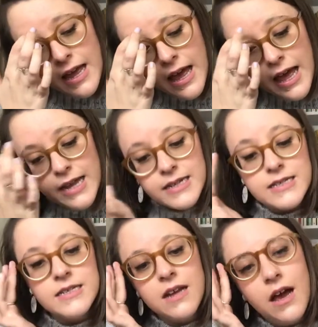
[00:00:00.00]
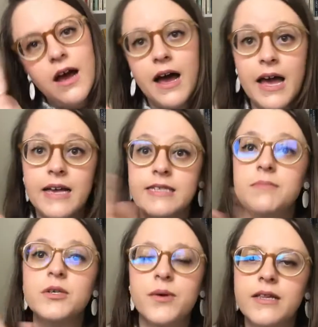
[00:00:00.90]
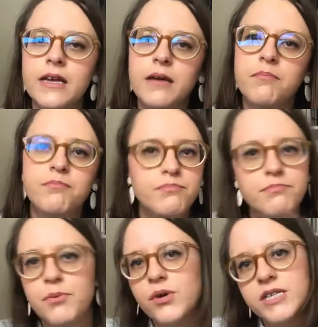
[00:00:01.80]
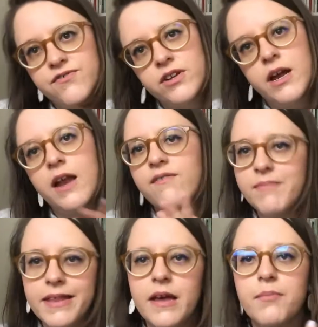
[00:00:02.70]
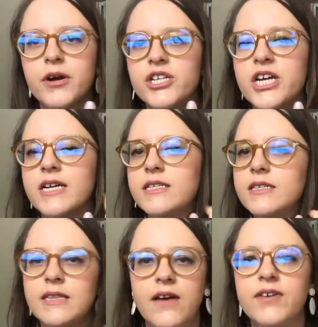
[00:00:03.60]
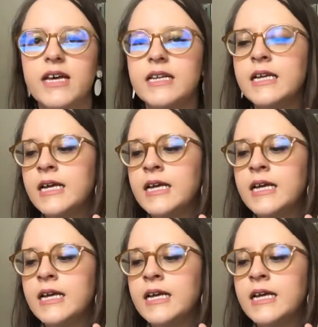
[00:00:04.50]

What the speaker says: and I subsequently bought different yarn, have made that project, love it.